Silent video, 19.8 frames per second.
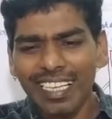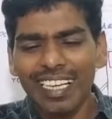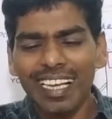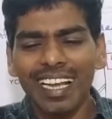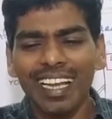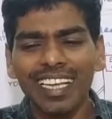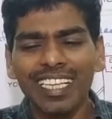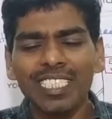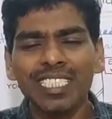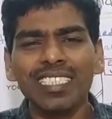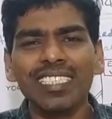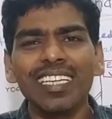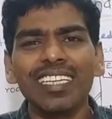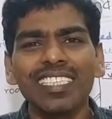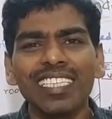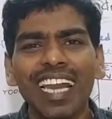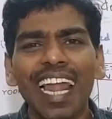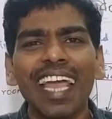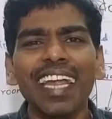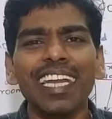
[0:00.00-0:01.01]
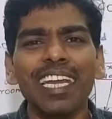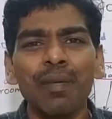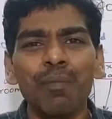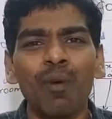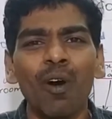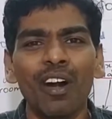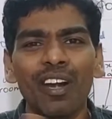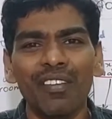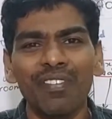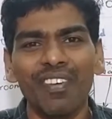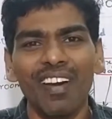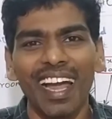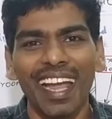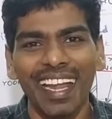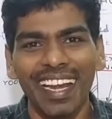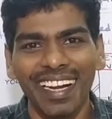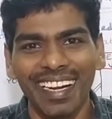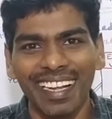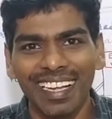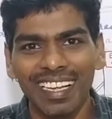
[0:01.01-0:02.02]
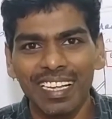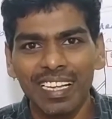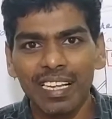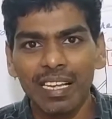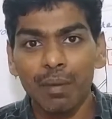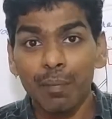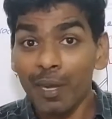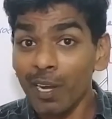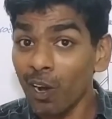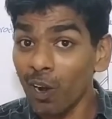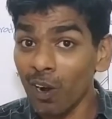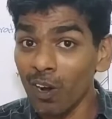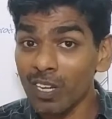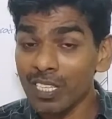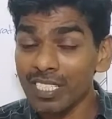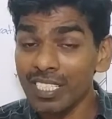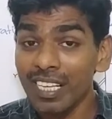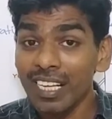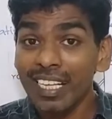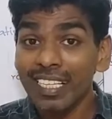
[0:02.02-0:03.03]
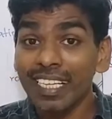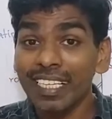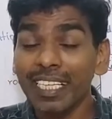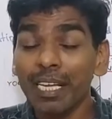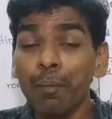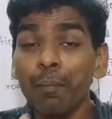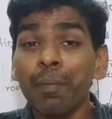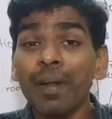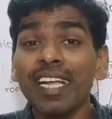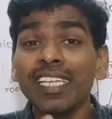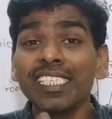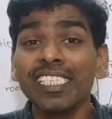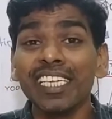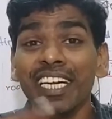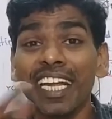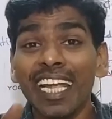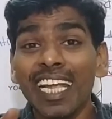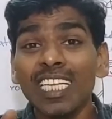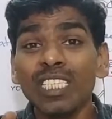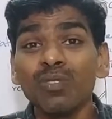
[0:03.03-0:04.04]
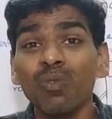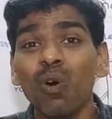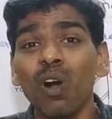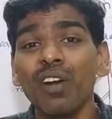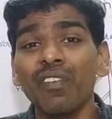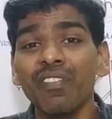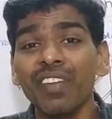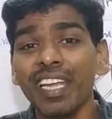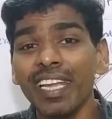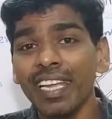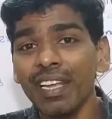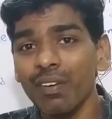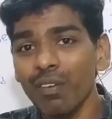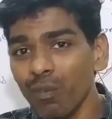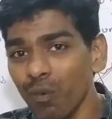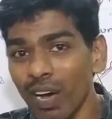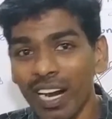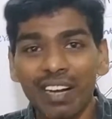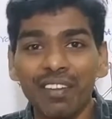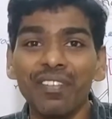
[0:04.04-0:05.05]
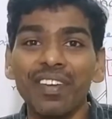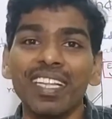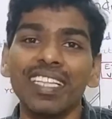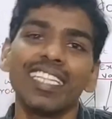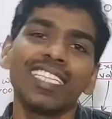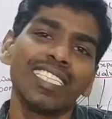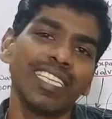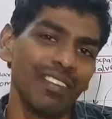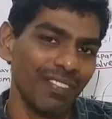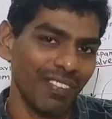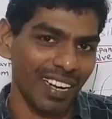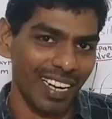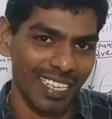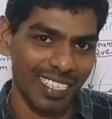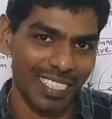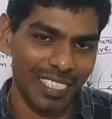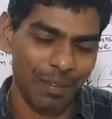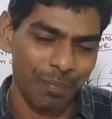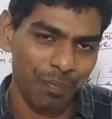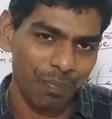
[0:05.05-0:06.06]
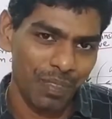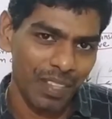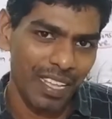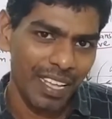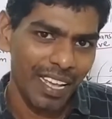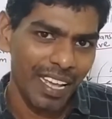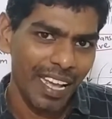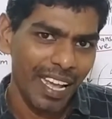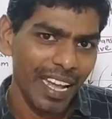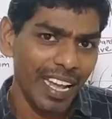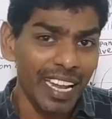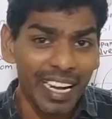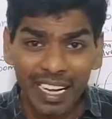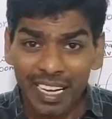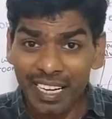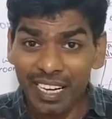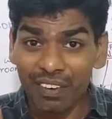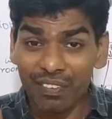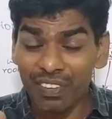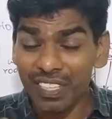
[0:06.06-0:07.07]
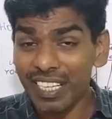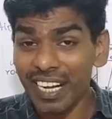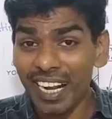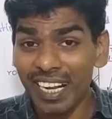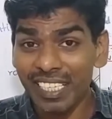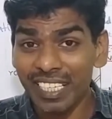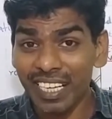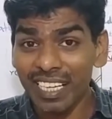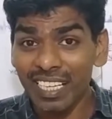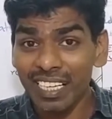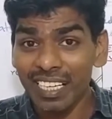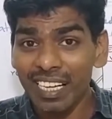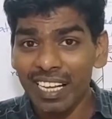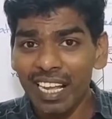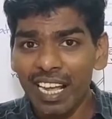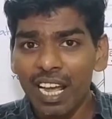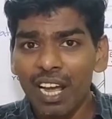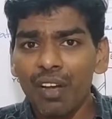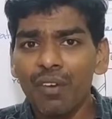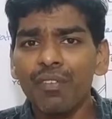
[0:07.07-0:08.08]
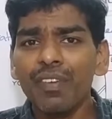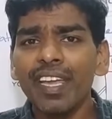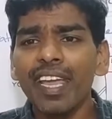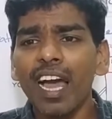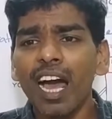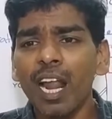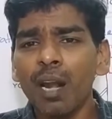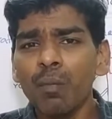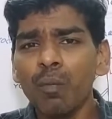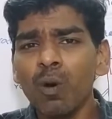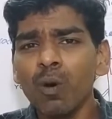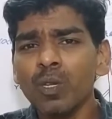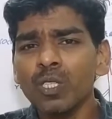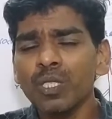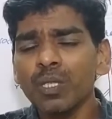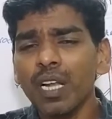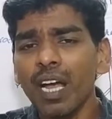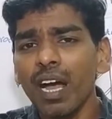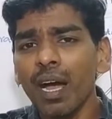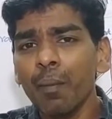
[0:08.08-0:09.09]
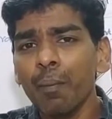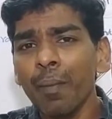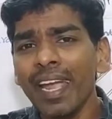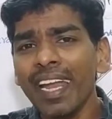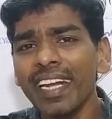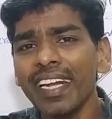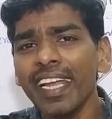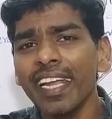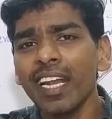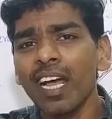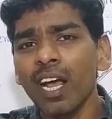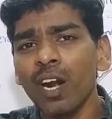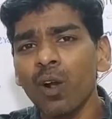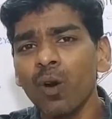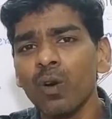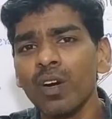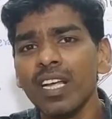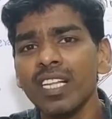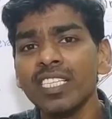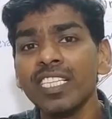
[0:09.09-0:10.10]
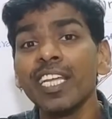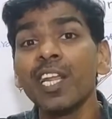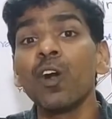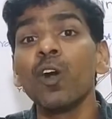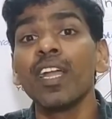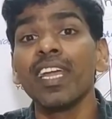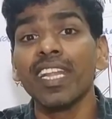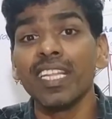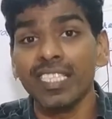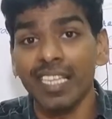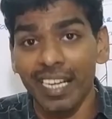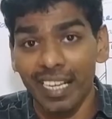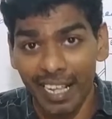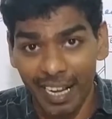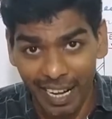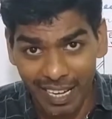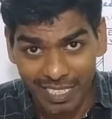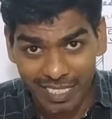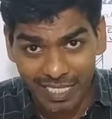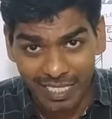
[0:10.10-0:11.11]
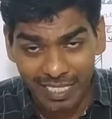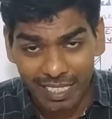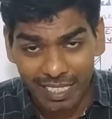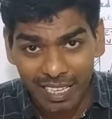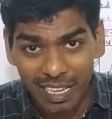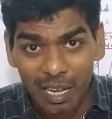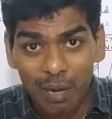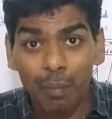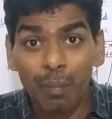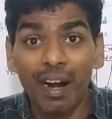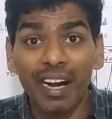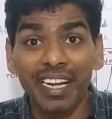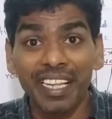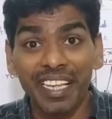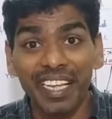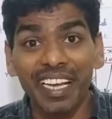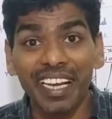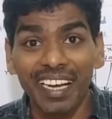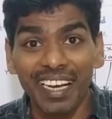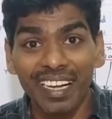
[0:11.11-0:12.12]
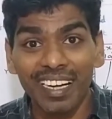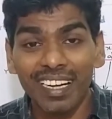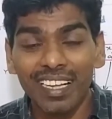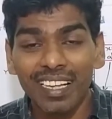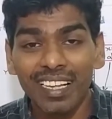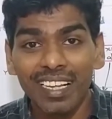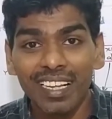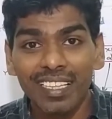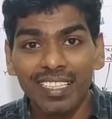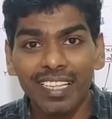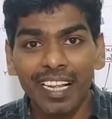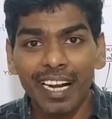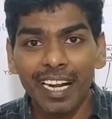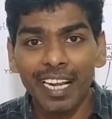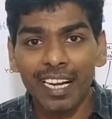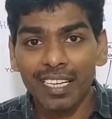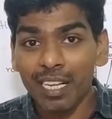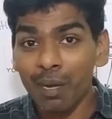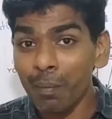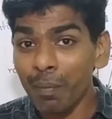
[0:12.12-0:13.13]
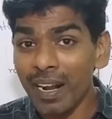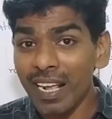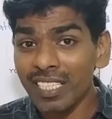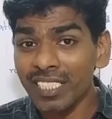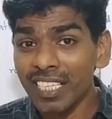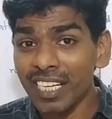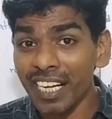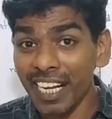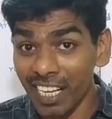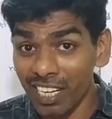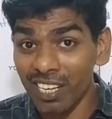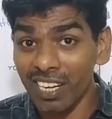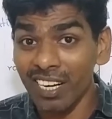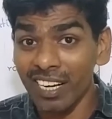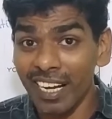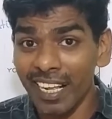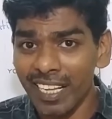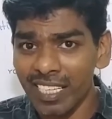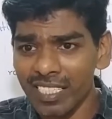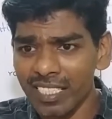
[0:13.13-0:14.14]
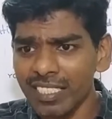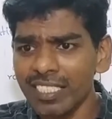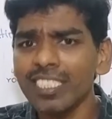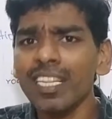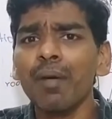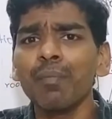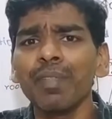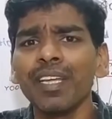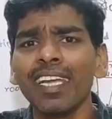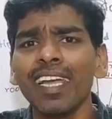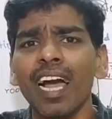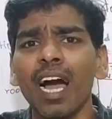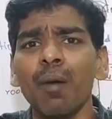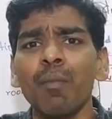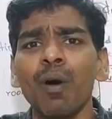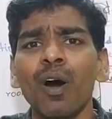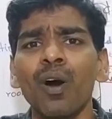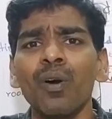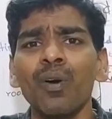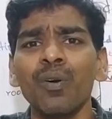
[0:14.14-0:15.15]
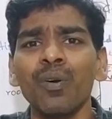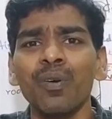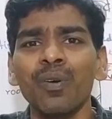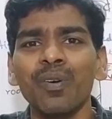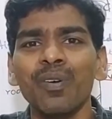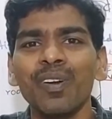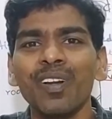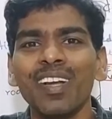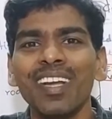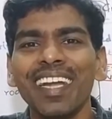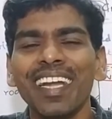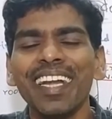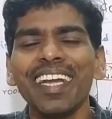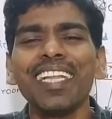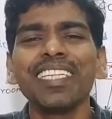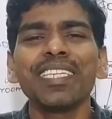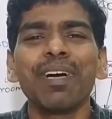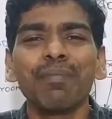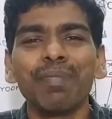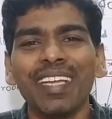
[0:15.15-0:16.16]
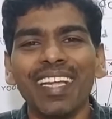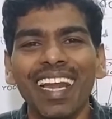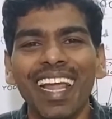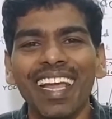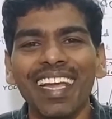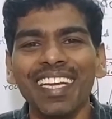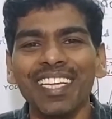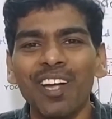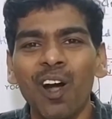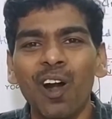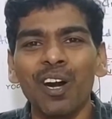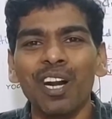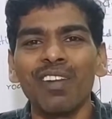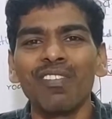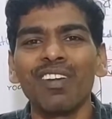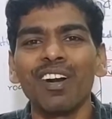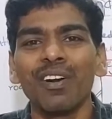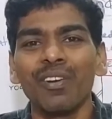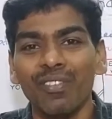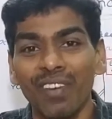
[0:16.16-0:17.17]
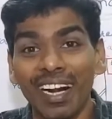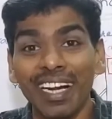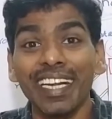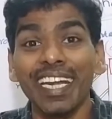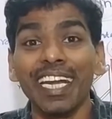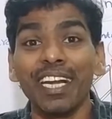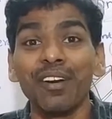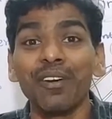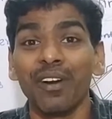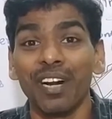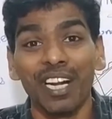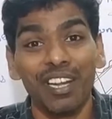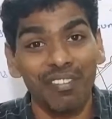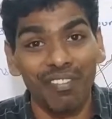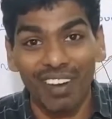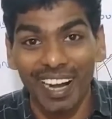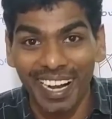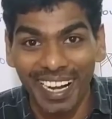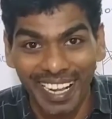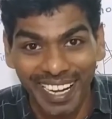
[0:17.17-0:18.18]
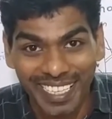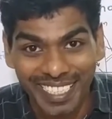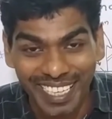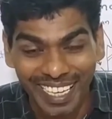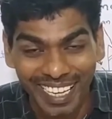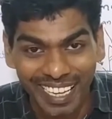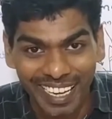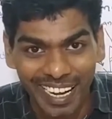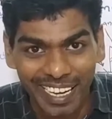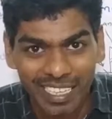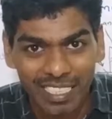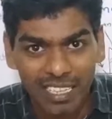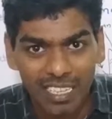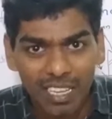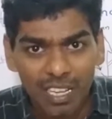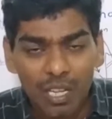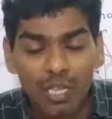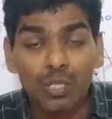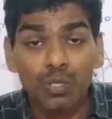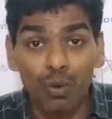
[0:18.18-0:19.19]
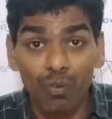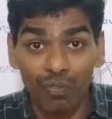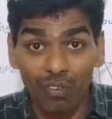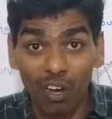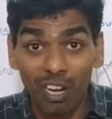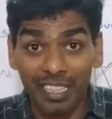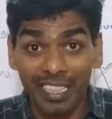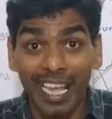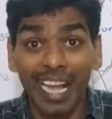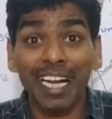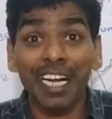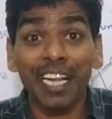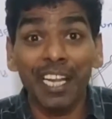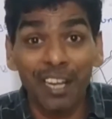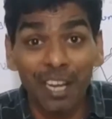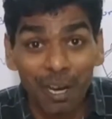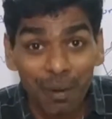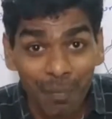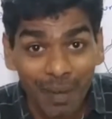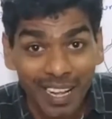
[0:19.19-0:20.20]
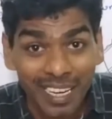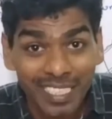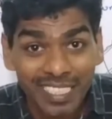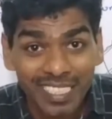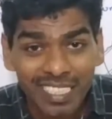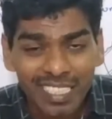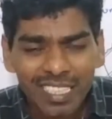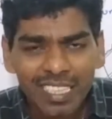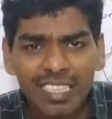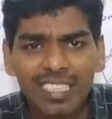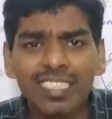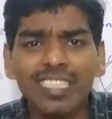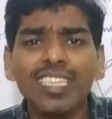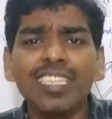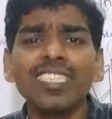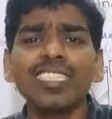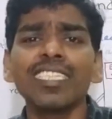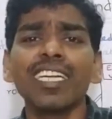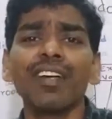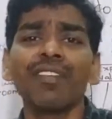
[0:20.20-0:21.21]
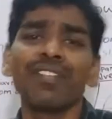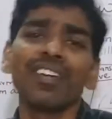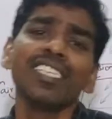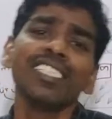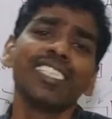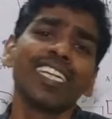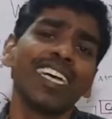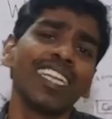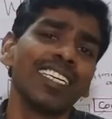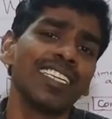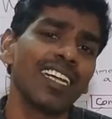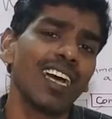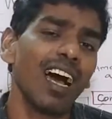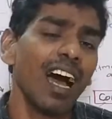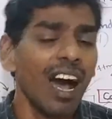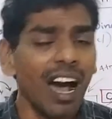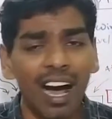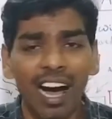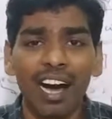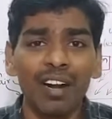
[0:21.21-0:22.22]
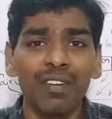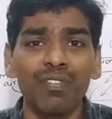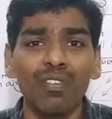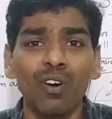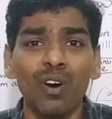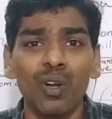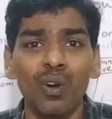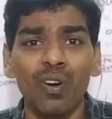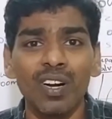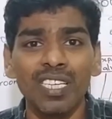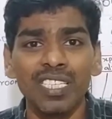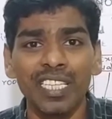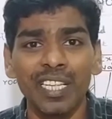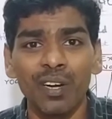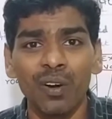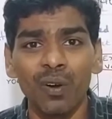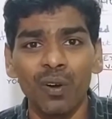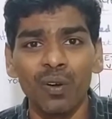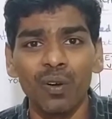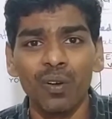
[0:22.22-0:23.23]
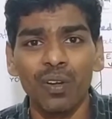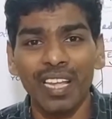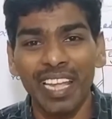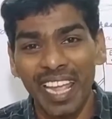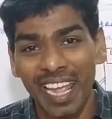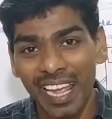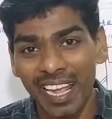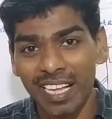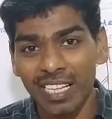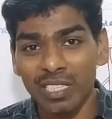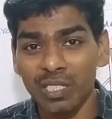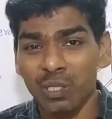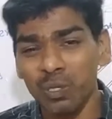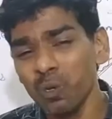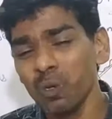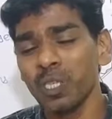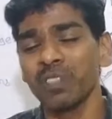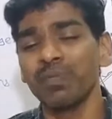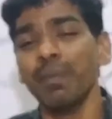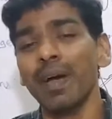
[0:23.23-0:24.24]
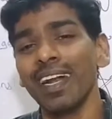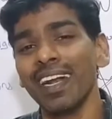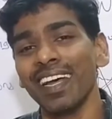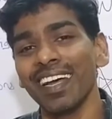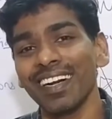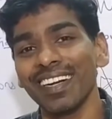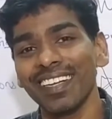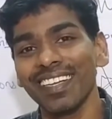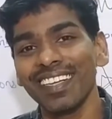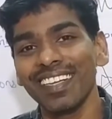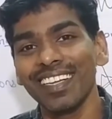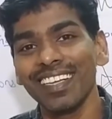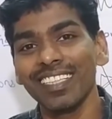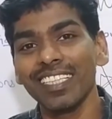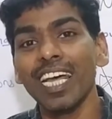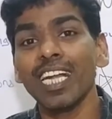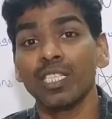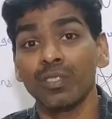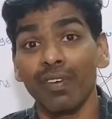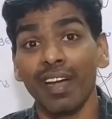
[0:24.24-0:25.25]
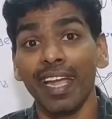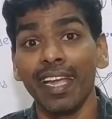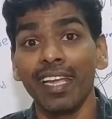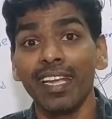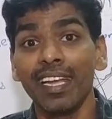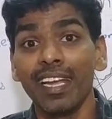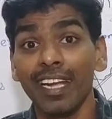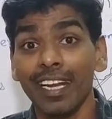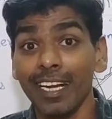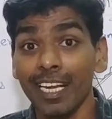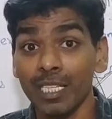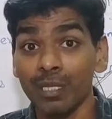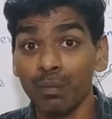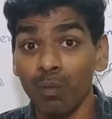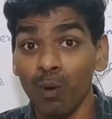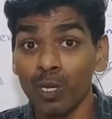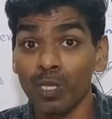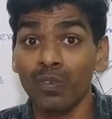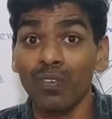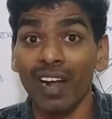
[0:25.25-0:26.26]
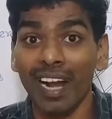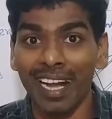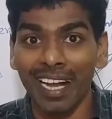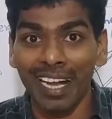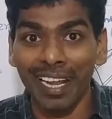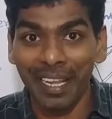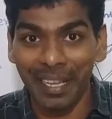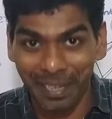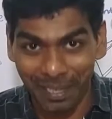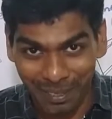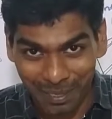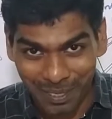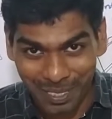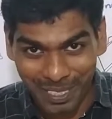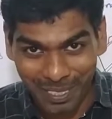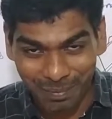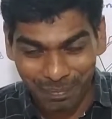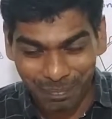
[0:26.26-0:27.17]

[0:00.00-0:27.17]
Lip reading: is slightly modified because the temperature range what we work with is different. In refrigeration, we almost maintain around 0 degrees centigrade. But here, the temperature required is something above. It is something like in the order of around 20 to 25 degrees centigrade. So for that requirement, this refrigerant R410A suits better. That's why it is most widely used.